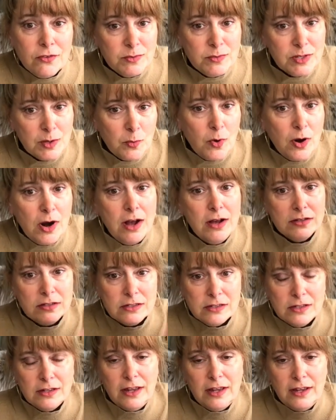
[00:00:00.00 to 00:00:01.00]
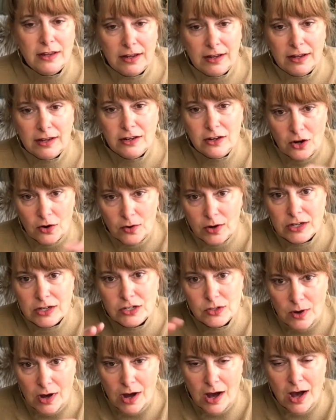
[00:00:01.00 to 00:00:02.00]
from somewhere else, eh, you know,
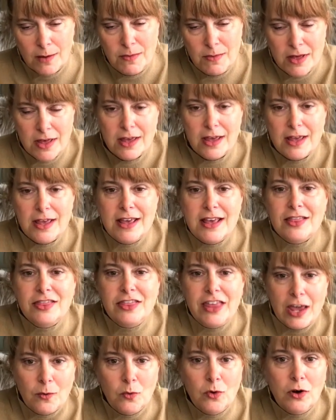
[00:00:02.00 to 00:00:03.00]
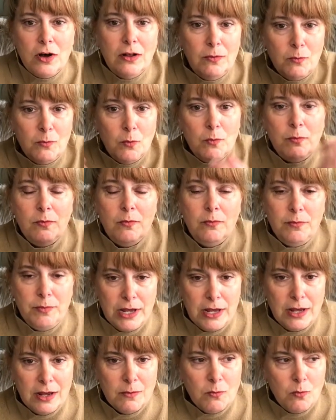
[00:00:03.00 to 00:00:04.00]
into a hub, they will
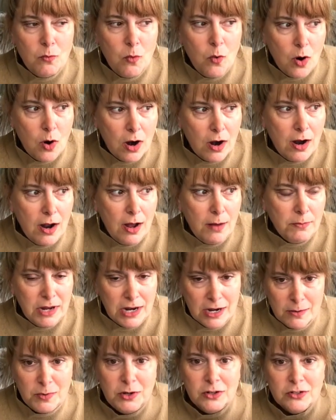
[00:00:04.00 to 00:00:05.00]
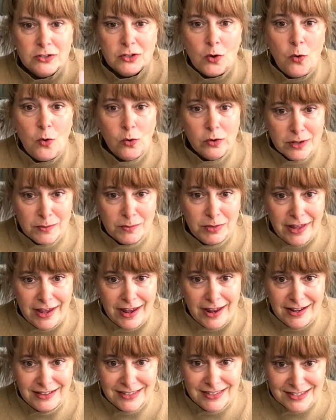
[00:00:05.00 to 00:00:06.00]
be more amenable to holding
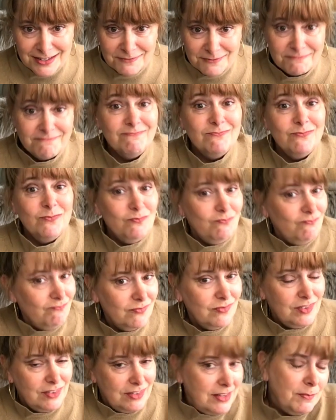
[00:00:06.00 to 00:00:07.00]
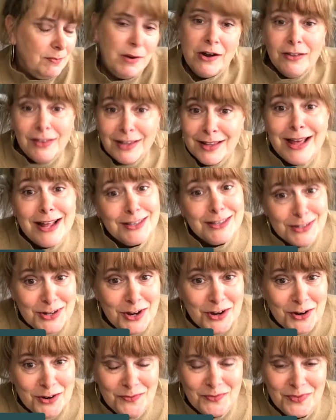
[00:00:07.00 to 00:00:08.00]
planes. Apparently, that's
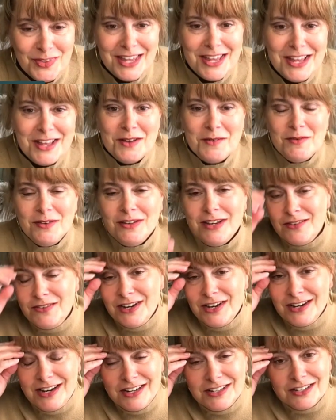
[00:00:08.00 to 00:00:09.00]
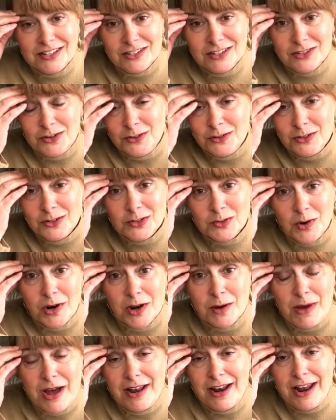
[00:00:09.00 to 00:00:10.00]
new. David Ignatius told a
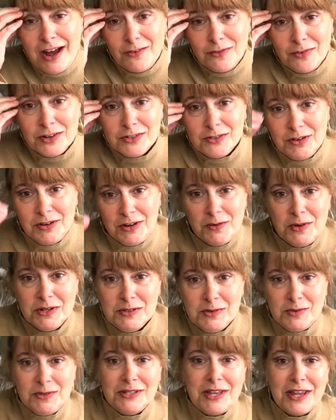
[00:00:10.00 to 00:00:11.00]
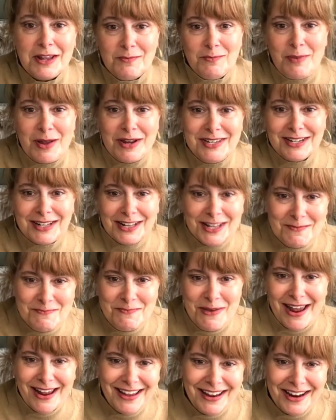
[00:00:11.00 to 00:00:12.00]
story about how frustrated he was. He was like basically
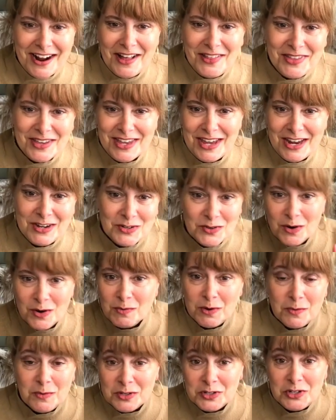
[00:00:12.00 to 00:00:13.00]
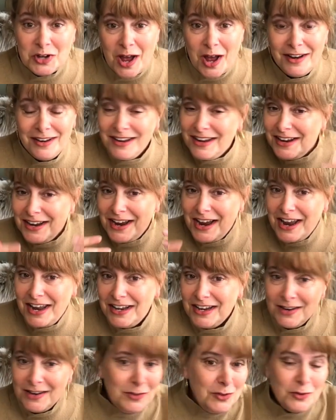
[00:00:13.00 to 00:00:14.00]
banging on the gate door, but it was shut.
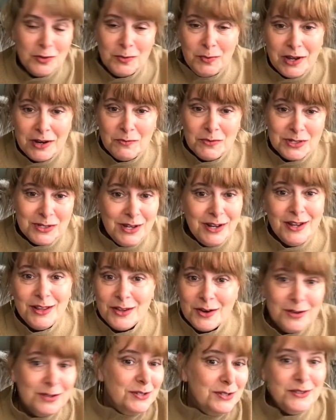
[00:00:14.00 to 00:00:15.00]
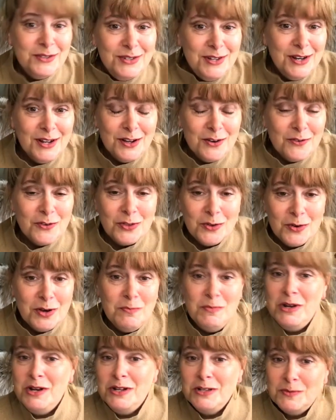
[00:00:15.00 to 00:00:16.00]
And even though the plane was sitting there and still sitting there for
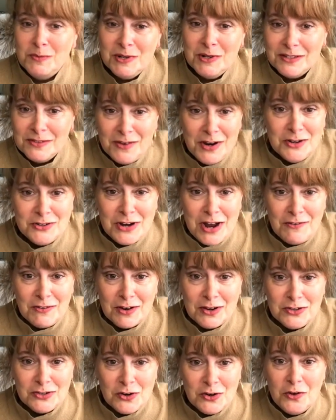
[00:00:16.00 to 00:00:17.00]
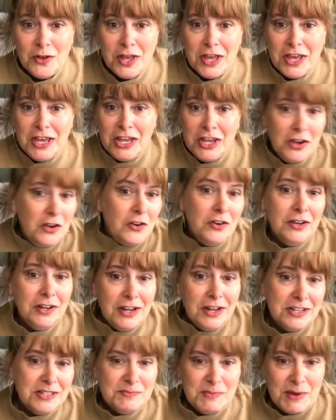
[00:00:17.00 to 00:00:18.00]
30 minutes because of air traffic control, he
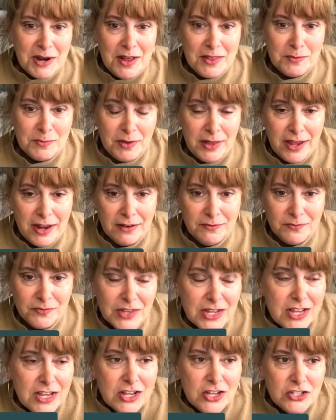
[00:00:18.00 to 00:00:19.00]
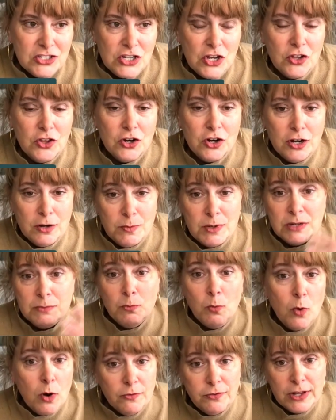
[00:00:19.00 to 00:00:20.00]
couldn't get his butt on the plane. So they're going to be
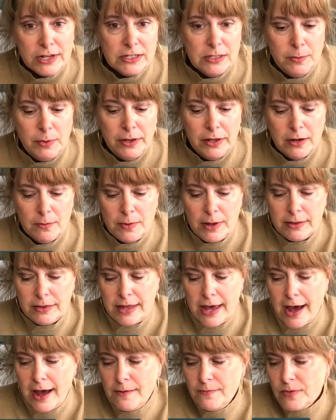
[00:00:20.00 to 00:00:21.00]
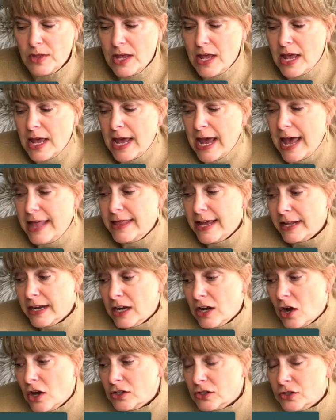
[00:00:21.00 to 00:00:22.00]
more flexibility about that. And then
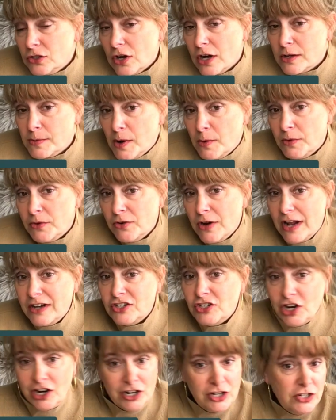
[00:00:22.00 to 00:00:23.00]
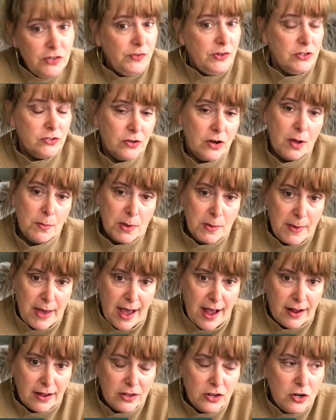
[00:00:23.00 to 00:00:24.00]
he also talked about whether or not change fees are coming
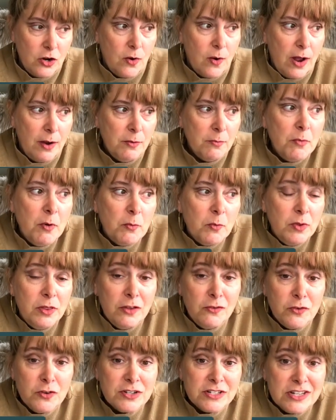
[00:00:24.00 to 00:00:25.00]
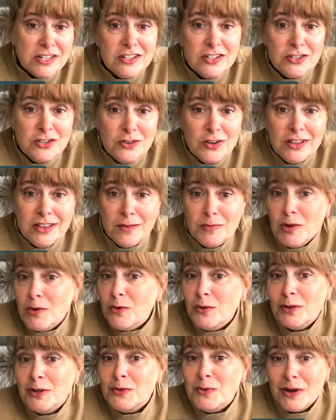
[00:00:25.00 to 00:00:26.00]
back. You know, I remember when they first instituted them, they
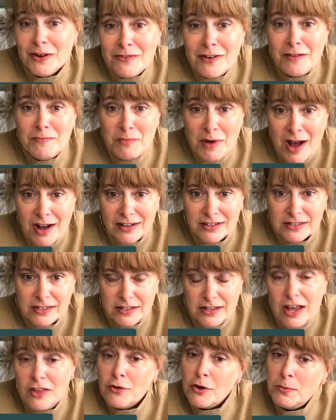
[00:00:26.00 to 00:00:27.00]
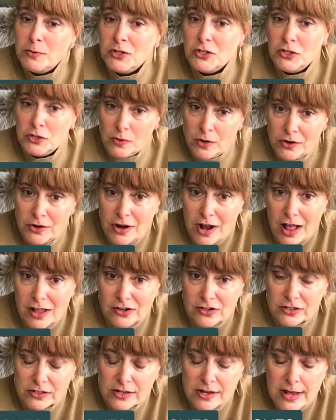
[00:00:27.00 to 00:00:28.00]
were only 25 bucks. Now they're up to
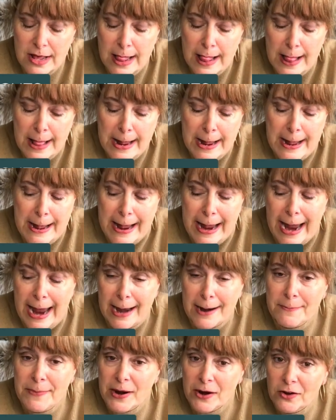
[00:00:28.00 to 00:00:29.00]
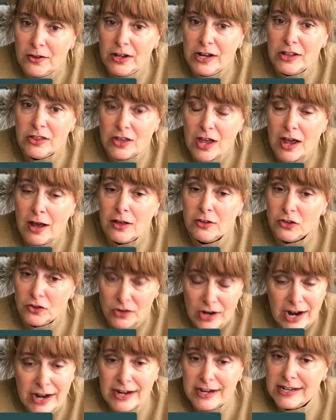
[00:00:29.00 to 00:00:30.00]
$200. And apparently, uh,
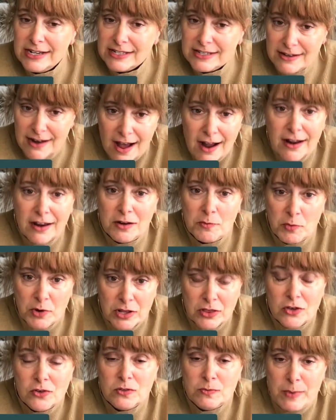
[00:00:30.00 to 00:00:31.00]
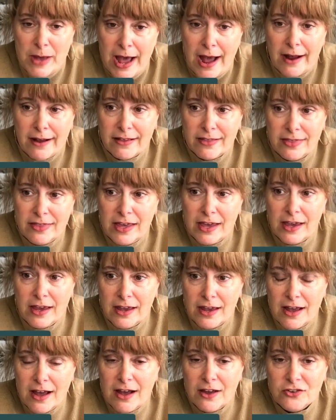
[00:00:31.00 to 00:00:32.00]
United is not going to bring those back.
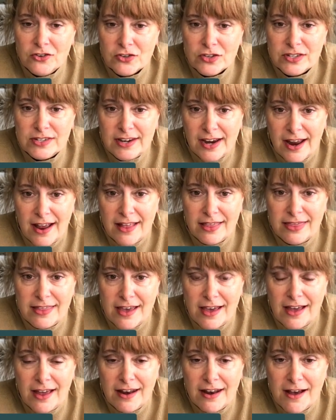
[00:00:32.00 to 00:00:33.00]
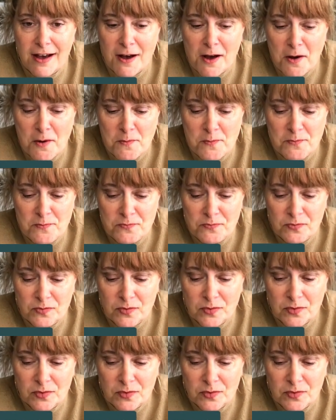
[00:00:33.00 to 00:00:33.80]
They understand that um,